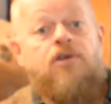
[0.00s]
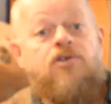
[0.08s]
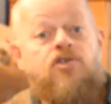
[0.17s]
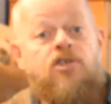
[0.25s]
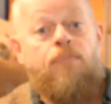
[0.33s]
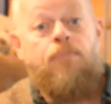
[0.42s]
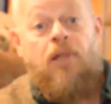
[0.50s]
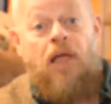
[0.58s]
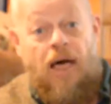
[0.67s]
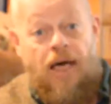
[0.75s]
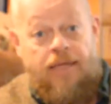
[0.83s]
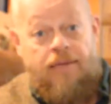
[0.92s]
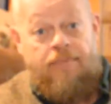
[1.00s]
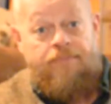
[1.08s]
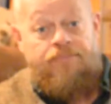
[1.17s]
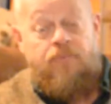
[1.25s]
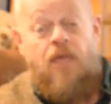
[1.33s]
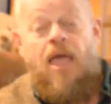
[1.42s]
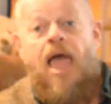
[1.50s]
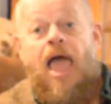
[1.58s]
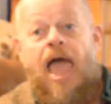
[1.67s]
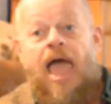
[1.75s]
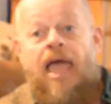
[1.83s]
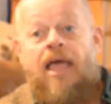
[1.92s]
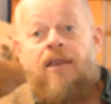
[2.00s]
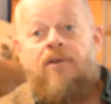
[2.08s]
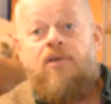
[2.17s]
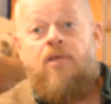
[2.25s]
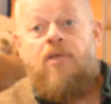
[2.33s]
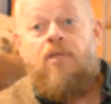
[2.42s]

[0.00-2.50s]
supply. And